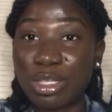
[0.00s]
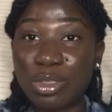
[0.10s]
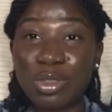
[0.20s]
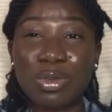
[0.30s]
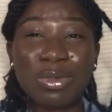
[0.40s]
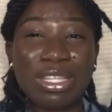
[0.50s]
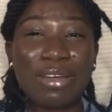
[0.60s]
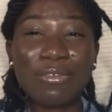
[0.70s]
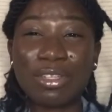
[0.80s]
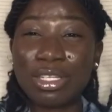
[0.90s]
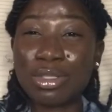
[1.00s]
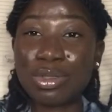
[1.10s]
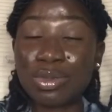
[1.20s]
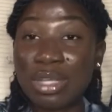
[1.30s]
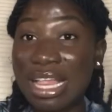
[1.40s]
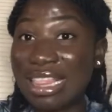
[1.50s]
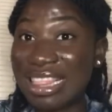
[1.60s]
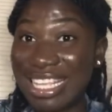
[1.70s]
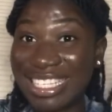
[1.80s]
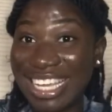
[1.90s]
So without further ado,
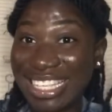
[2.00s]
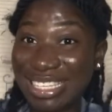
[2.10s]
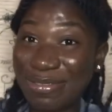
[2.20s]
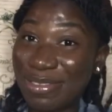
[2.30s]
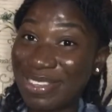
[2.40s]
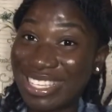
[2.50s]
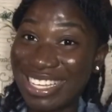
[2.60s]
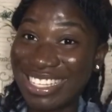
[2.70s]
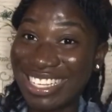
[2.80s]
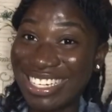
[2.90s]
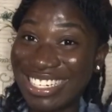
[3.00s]
let's get this video started.